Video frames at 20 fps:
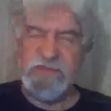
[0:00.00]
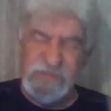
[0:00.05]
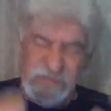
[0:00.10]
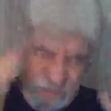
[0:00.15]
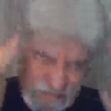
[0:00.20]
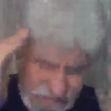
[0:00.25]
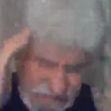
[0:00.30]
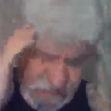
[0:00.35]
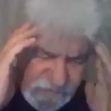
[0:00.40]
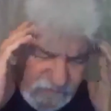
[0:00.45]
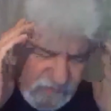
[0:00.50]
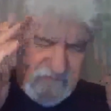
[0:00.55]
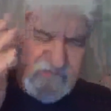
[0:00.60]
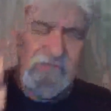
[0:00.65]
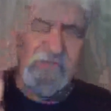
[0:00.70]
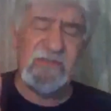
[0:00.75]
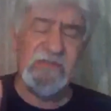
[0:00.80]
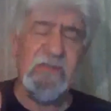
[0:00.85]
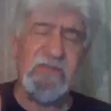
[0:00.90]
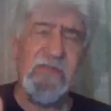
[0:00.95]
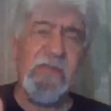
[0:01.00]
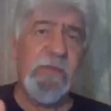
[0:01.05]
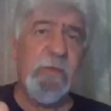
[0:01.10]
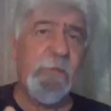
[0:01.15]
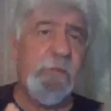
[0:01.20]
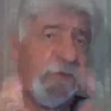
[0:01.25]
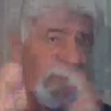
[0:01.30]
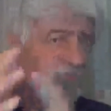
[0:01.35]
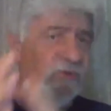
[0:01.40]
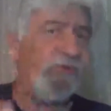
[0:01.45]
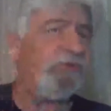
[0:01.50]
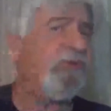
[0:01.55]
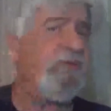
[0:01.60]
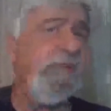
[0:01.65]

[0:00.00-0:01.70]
Jonah runs, but not to